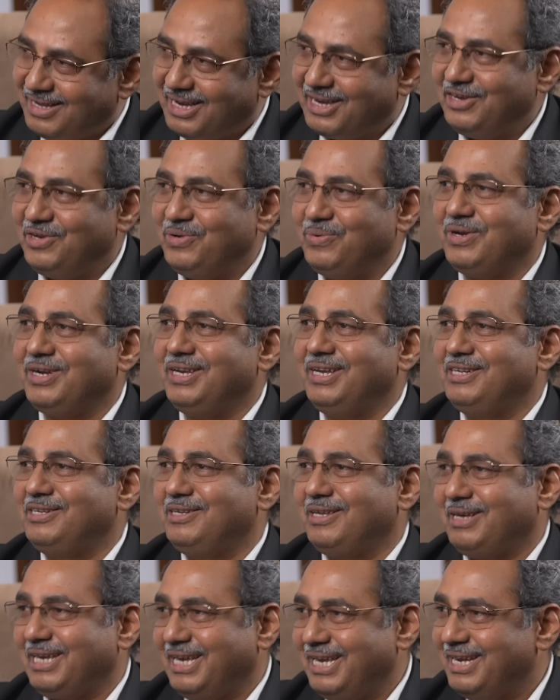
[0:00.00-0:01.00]
thank you, Shivani.
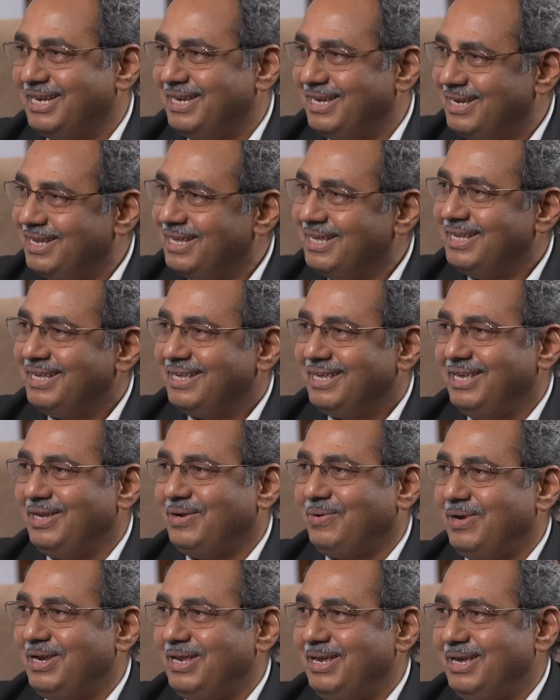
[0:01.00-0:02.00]
It's again,
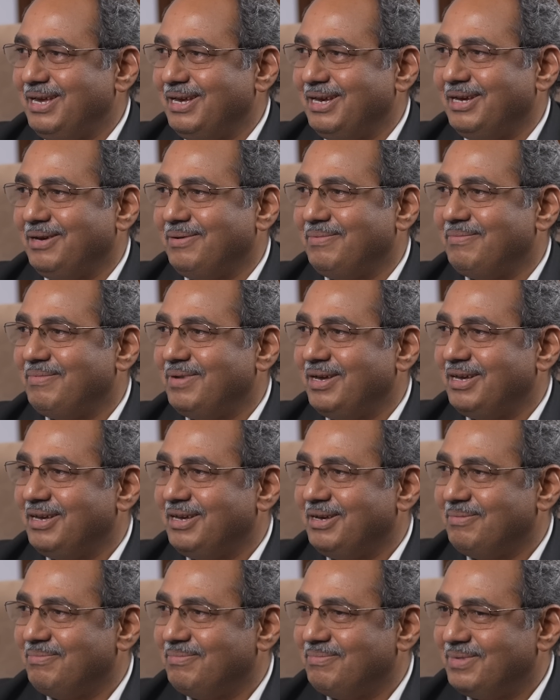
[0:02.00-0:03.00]
equally, I'm
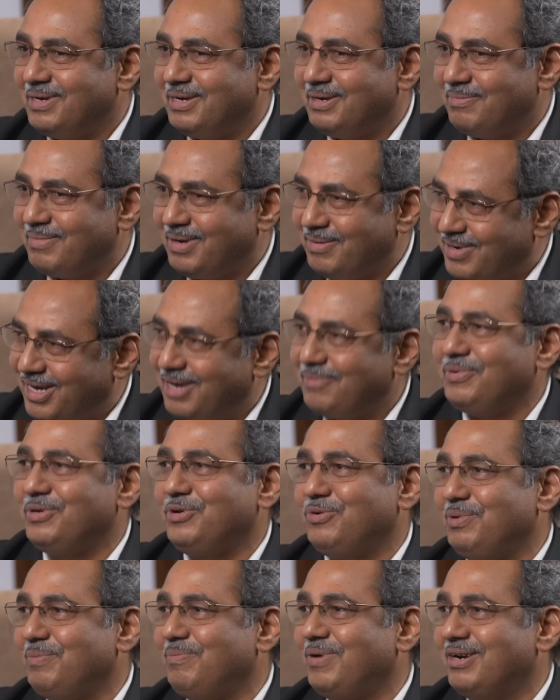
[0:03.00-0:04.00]
happy
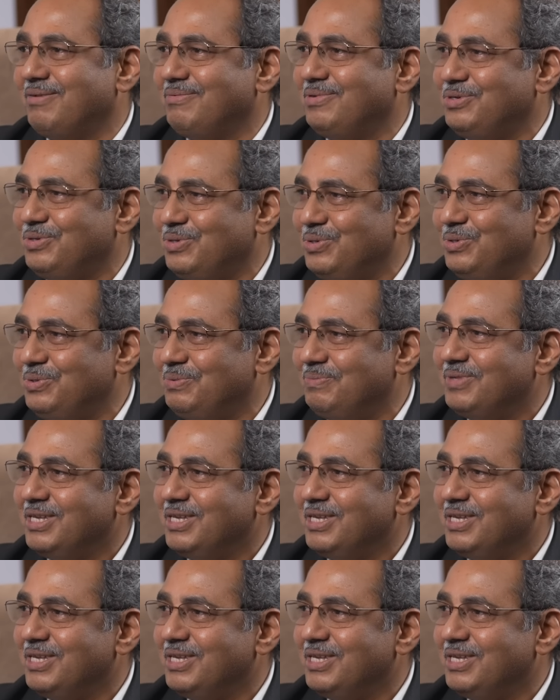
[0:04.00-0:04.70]
to be part of the show.